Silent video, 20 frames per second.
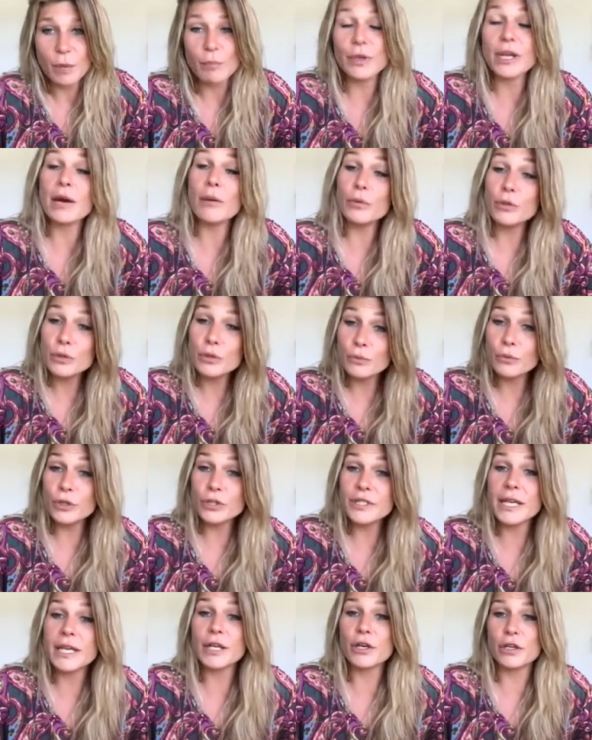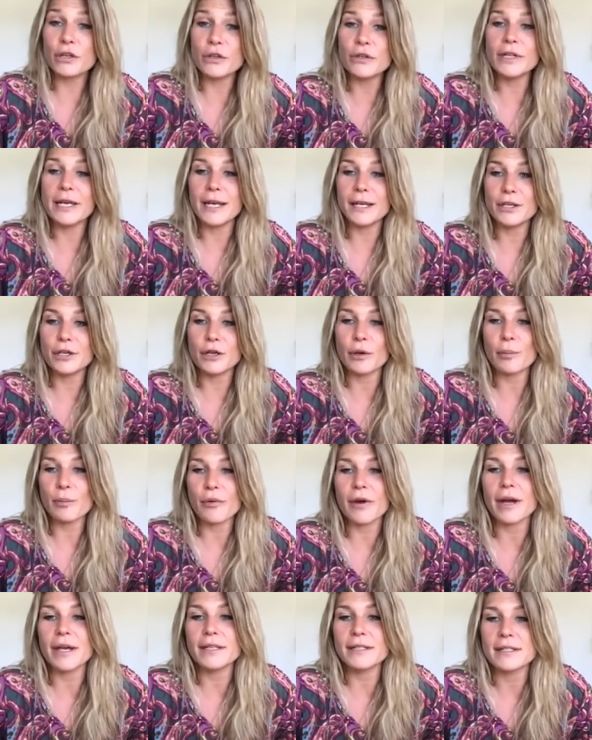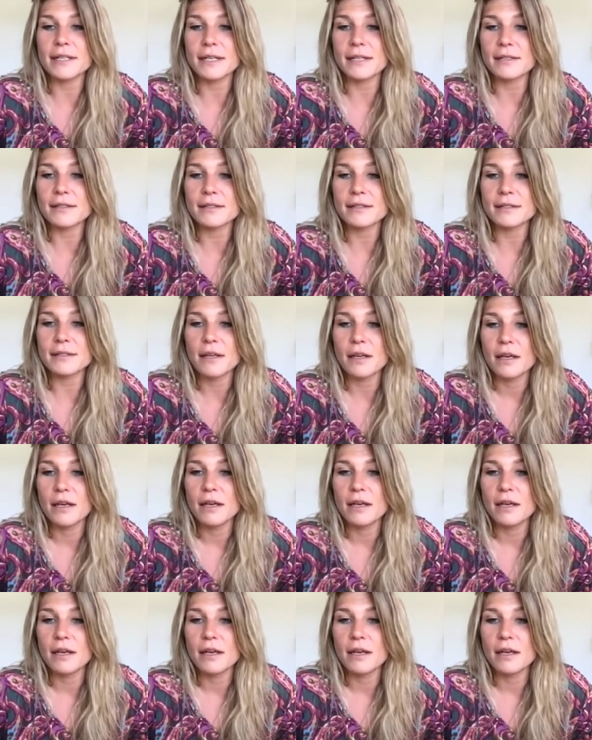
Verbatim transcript: But I would include it in your prices.